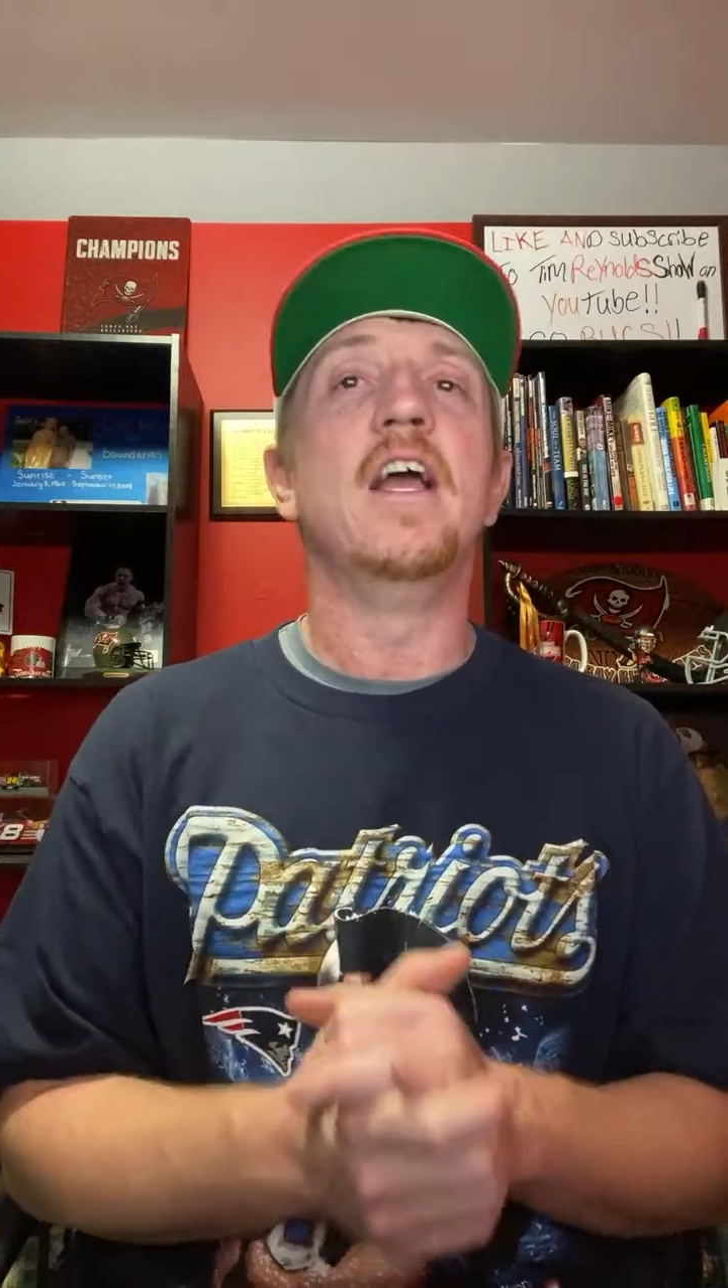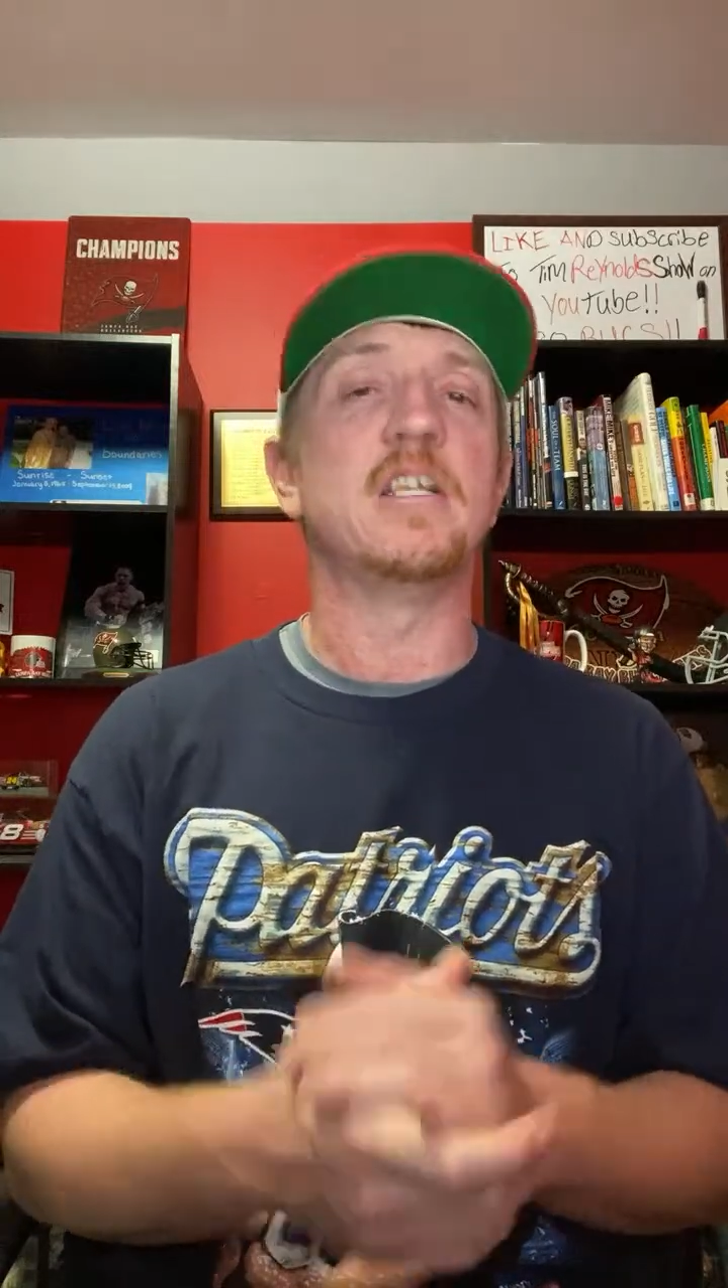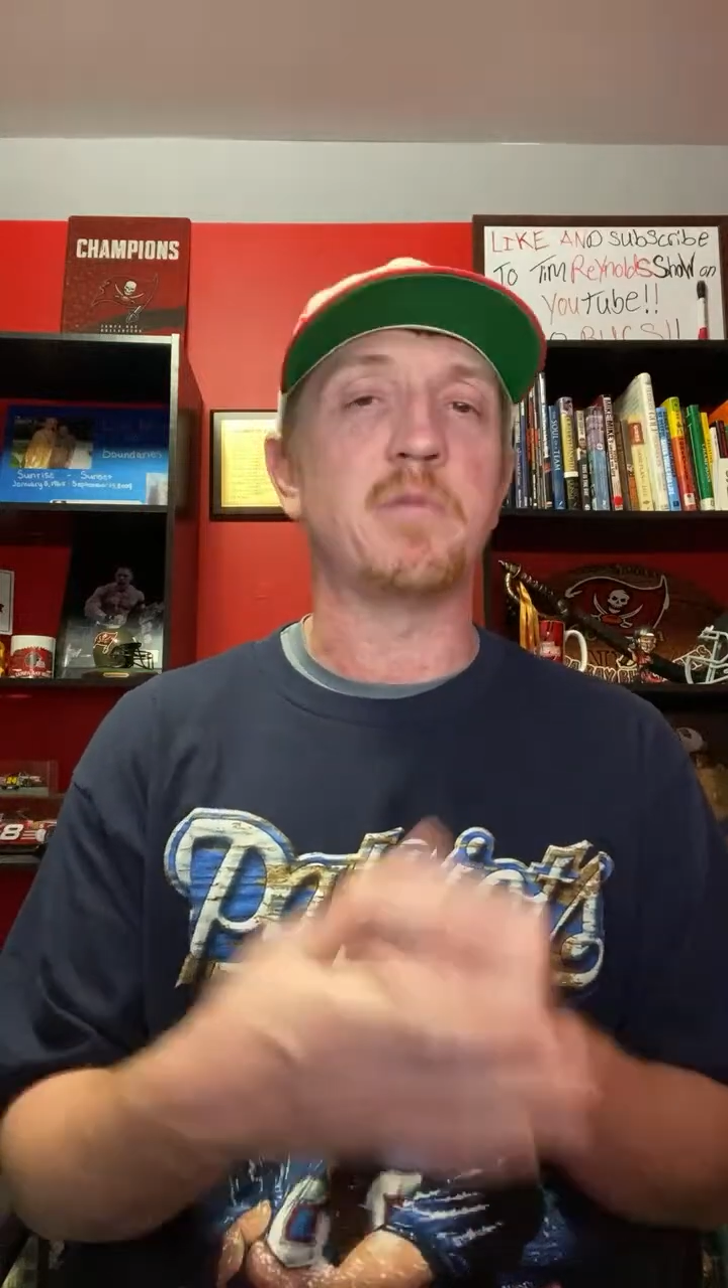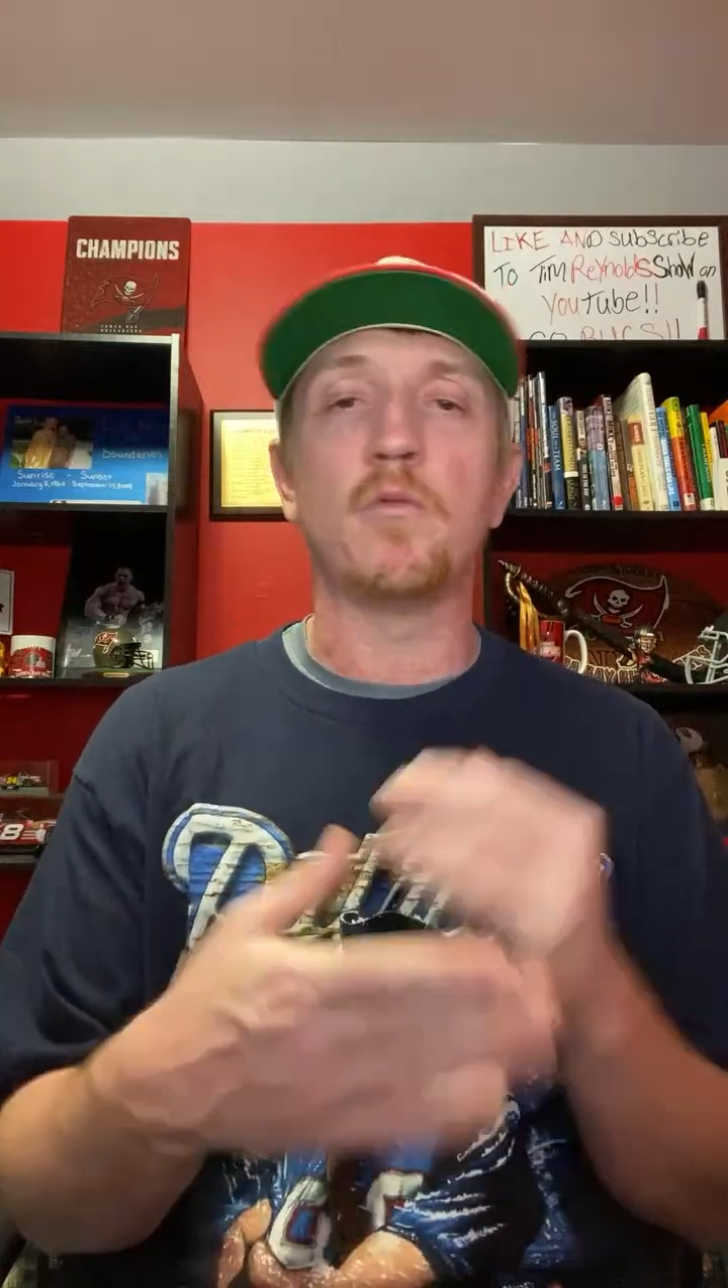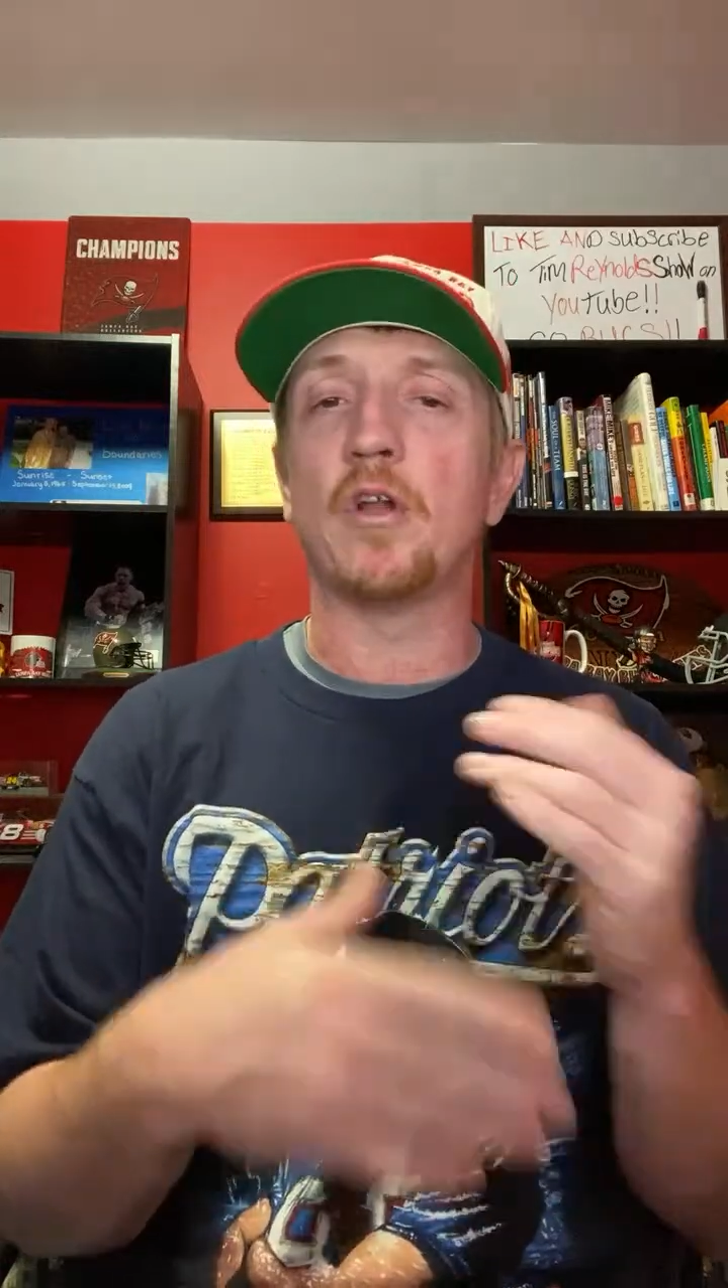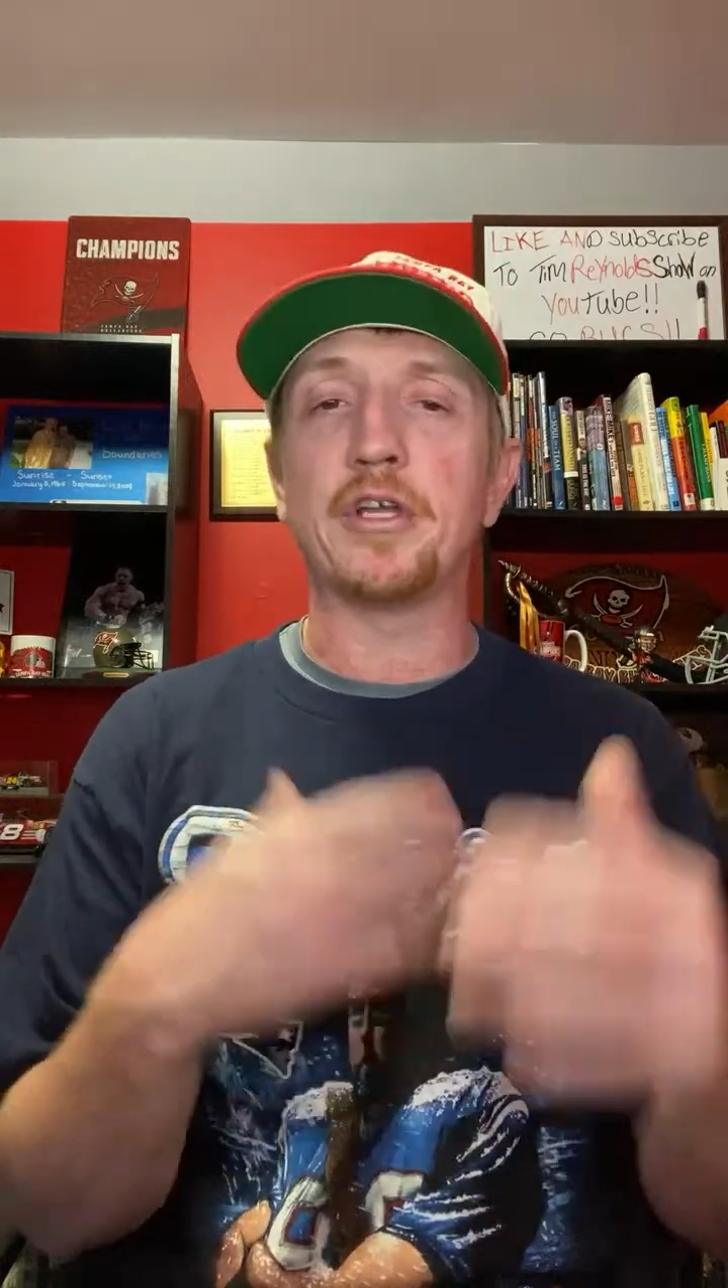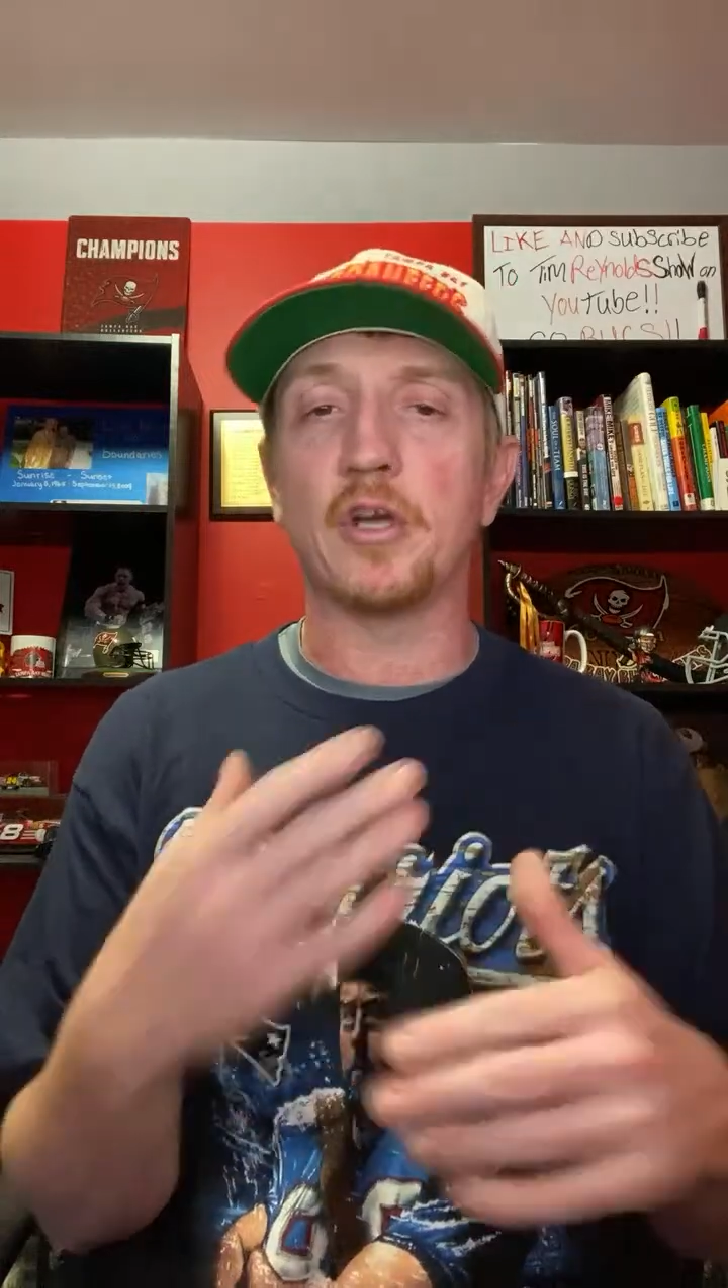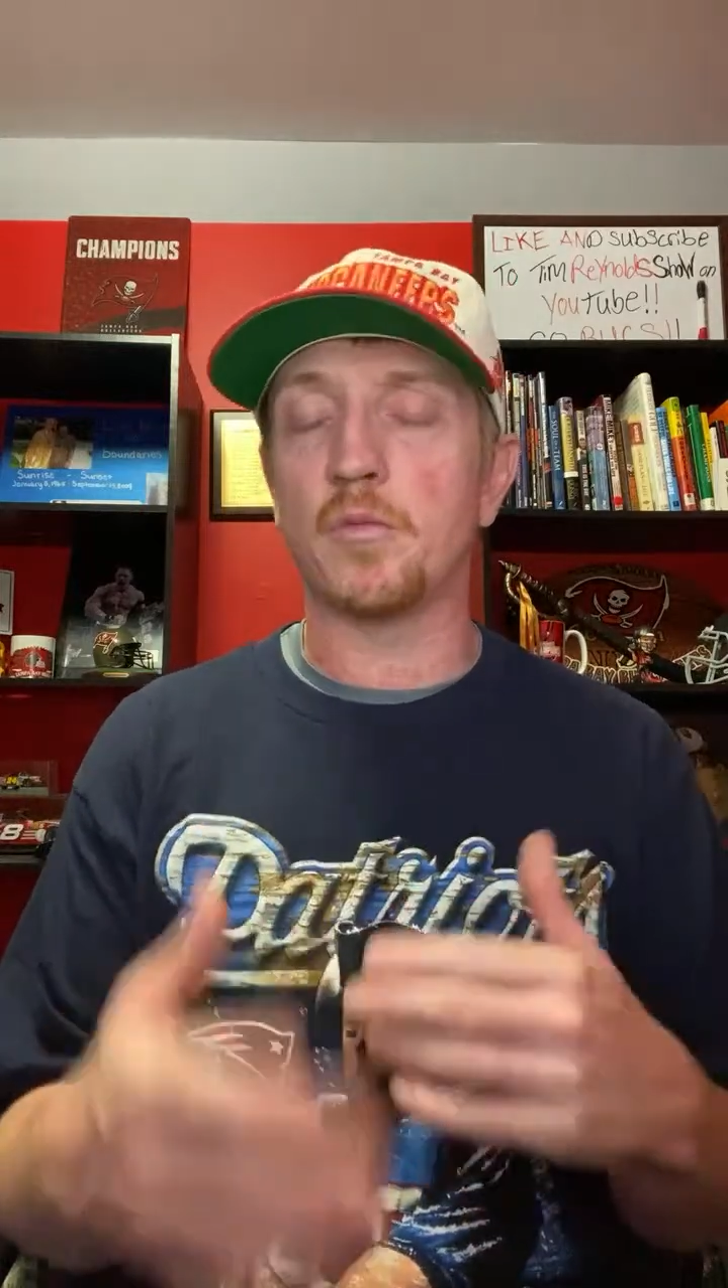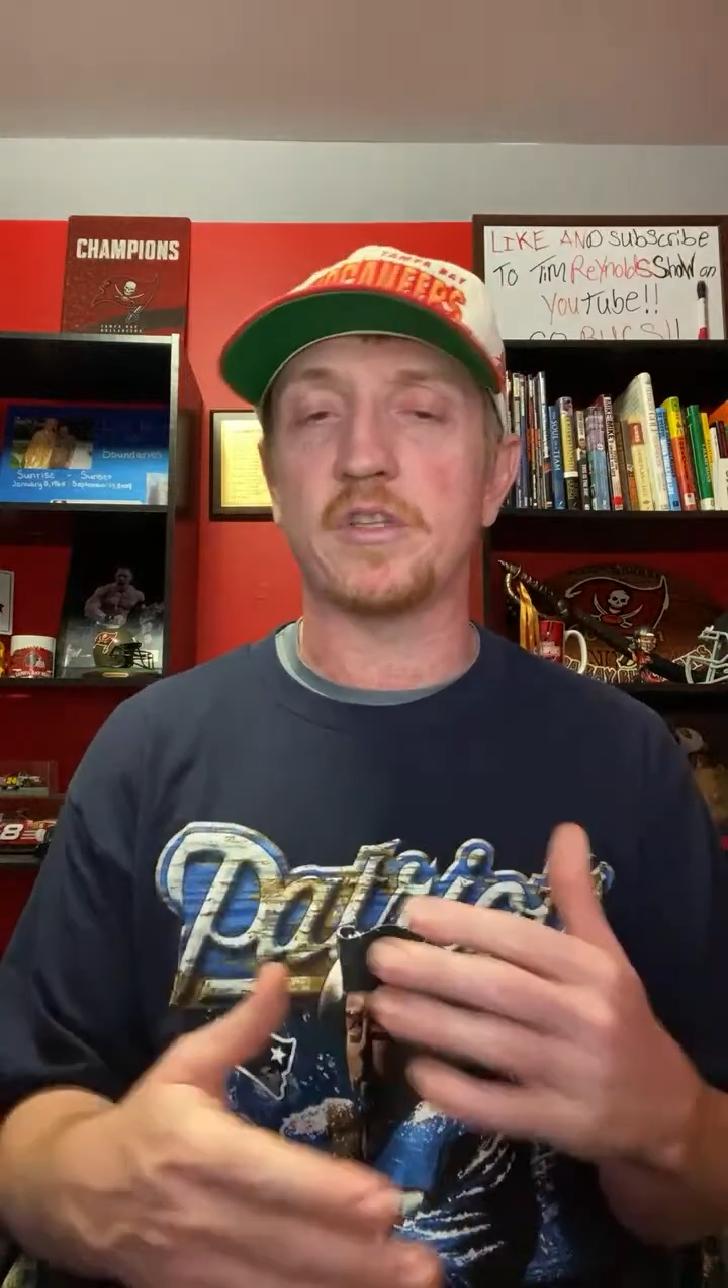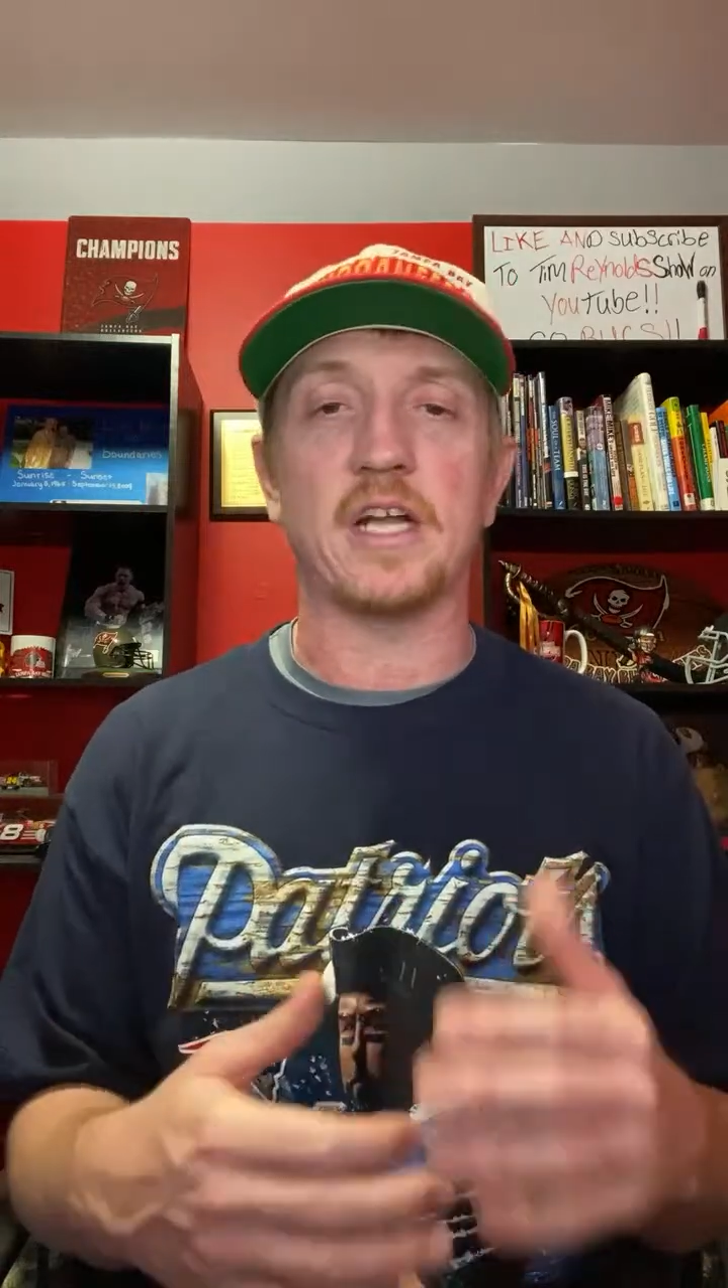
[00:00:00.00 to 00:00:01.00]
He's been really good
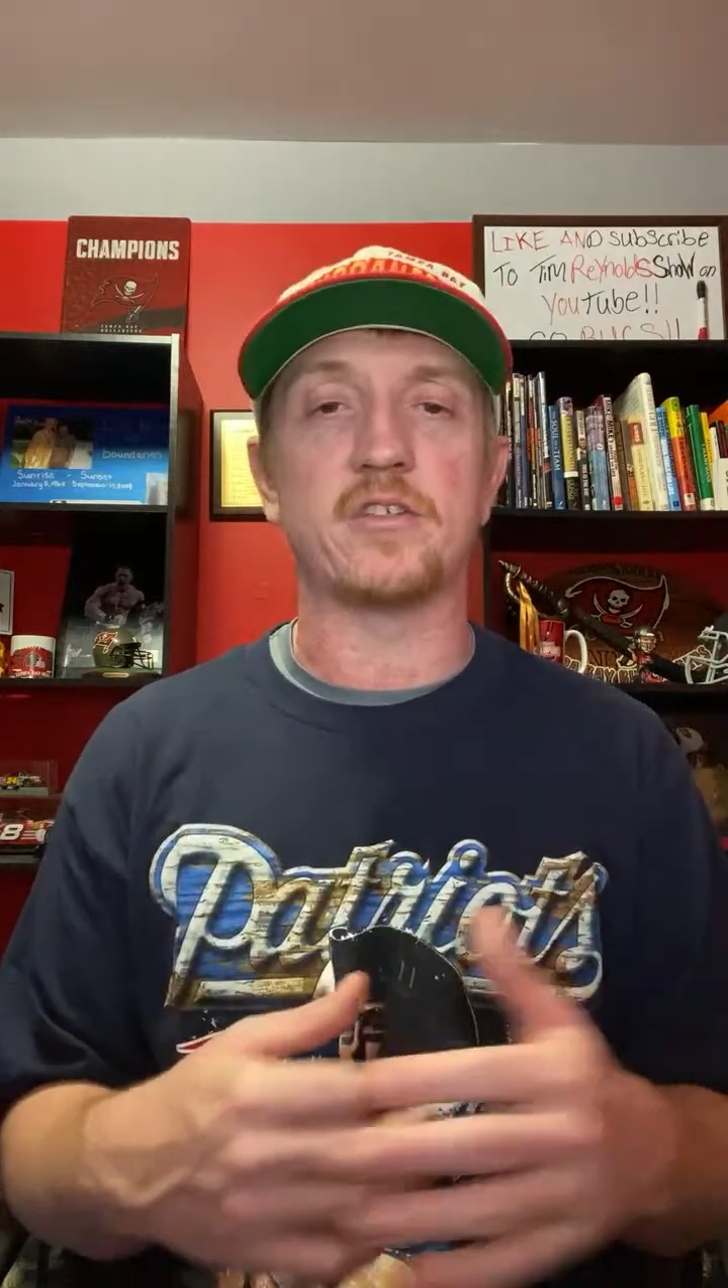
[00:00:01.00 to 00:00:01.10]
with that